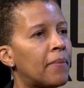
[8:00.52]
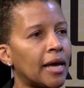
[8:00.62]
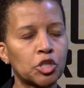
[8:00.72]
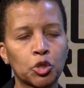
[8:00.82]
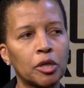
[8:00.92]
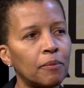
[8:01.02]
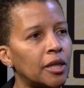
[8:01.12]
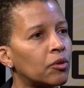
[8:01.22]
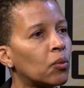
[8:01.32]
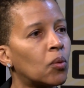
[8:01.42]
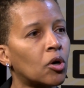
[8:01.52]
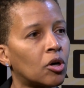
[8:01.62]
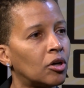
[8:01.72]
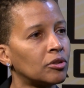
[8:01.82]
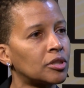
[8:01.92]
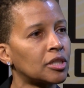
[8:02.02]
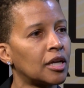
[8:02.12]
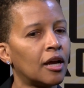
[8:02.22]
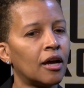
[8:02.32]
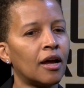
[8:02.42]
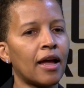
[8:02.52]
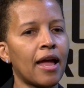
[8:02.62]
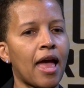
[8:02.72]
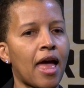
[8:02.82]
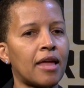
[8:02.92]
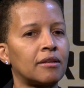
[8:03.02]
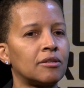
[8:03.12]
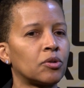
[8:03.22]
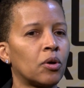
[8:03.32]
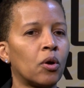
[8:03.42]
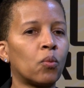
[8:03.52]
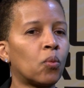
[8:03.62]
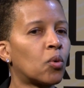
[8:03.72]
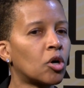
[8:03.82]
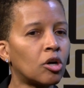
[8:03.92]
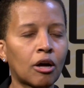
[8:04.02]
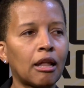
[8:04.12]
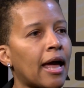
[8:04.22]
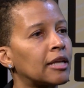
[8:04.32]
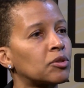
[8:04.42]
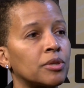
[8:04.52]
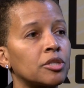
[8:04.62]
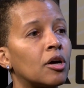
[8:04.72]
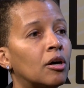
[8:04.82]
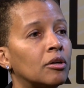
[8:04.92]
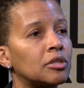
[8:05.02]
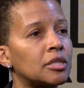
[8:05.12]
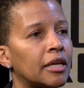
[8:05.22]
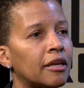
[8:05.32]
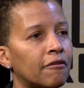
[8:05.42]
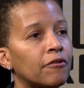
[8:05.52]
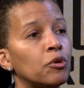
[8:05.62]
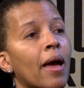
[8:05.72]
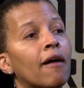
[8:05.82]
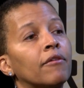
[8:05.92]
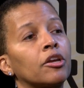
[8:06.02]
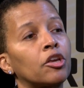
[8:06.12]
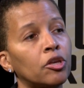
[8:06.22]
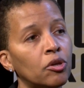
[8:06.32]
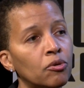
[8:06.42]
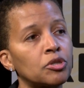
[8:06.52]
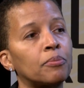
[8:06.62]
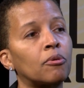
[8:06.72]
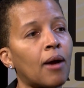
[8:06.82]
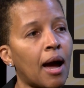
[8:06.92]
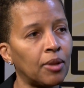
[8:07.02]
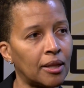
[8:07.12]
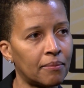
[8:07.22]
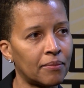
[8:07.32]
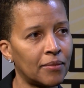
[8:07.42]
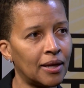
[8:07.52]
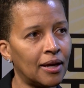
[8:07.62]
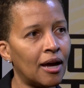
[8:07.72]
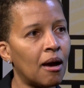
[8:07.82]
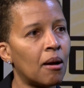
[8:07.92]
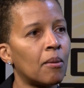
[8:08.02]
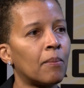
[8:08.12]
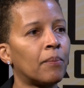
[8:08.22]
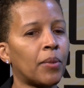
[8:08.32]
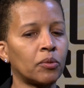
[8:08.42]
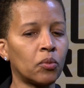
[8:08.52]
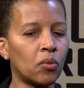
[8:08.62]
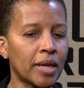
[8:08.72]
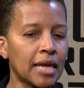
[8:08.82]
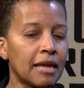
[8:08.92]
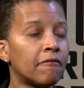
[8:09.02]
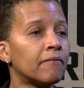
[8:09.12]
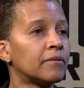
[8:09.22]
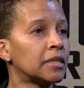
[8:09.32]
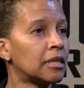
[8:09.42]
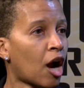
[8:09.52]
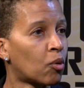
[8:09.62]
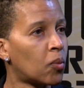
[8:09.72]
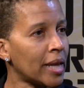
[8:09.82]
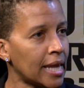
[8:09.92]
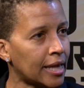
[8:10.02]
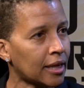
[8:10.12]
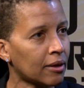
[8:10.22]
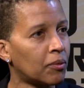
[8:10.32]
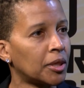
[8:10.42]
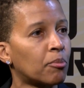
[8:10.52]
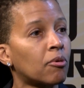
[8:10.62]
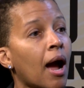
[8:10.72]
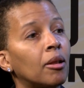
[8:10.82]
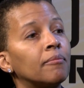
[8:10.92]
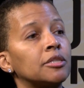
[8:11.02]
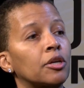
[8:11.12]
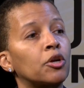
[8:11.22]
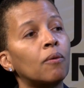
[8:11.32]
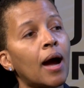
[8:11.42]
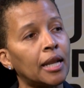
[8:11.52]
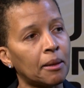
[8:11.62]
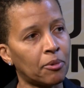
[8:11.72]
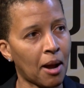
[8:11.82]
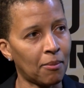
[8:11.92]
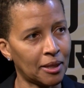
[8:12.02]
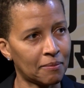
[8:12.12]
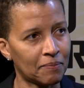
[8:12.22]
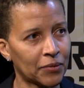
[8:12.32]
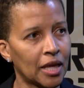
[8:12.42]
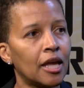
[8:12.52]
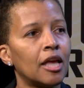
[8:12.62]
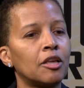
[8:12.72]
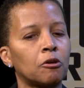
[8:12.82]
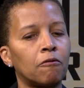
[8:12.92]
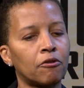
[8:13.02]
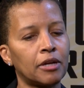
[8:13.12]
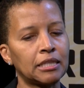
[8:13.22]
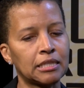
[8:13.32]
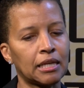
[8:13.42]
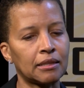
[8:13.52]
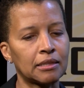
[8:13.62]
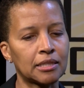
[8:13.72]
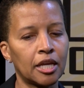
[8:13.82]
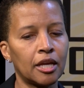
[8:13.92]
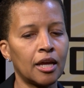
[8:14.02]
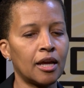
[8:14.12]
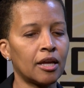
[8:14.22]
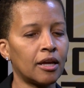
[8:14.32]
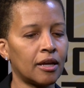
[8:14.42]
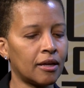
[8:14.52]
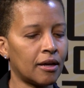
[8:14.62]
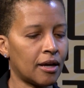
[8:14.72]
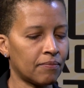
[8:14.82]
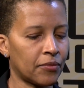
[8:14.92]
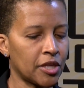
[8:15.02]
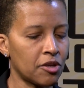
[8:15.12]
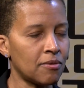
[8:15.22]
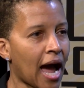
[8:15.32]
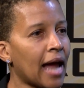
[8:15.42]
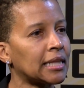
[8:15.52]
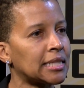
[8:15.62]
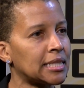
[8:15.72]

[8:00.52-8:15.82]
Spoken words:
best treatment in the world and world-class results if you have an acute problem. But we are weak when the problem is a chronic problem. So for instance, the United